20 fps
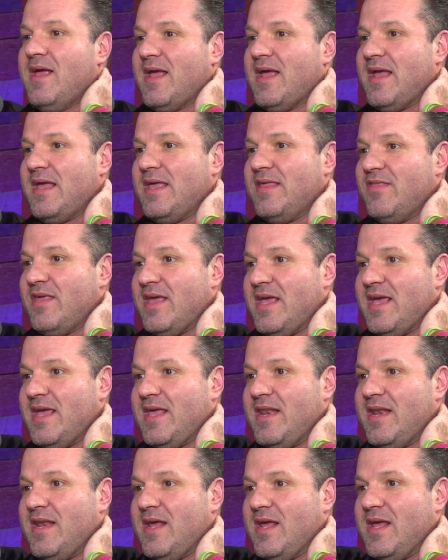and
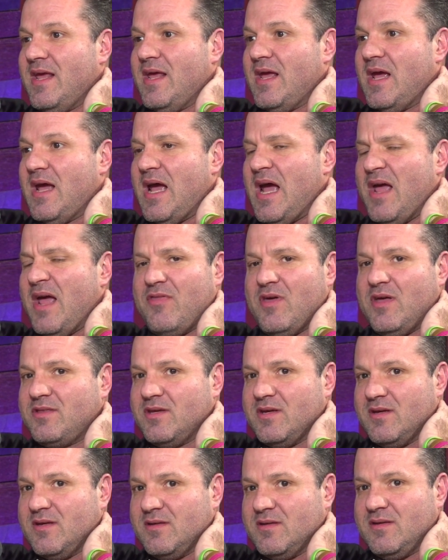then I thought
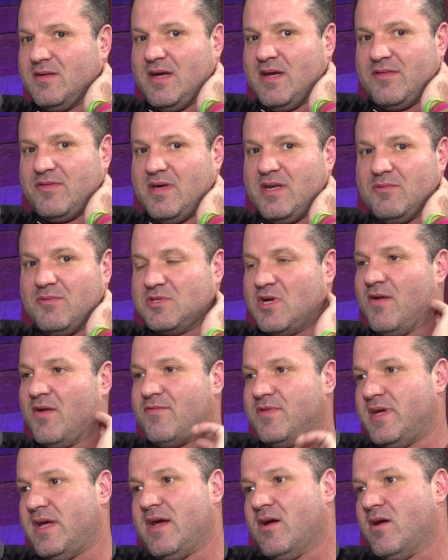it was off
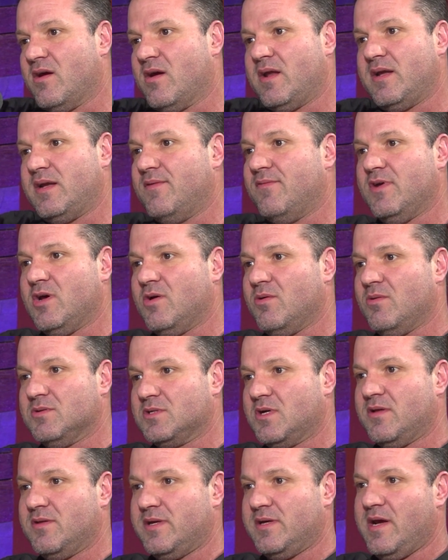the air. I didn't even know it was
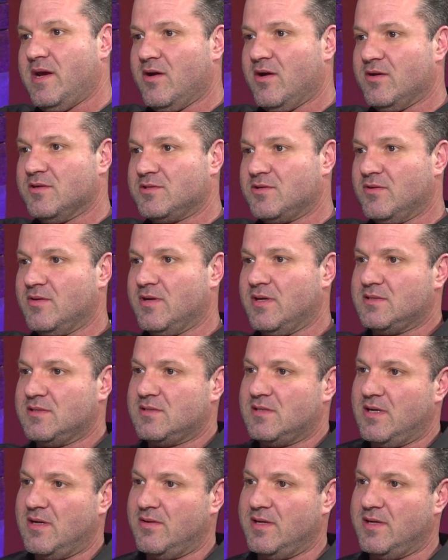on the air, and so that's how they.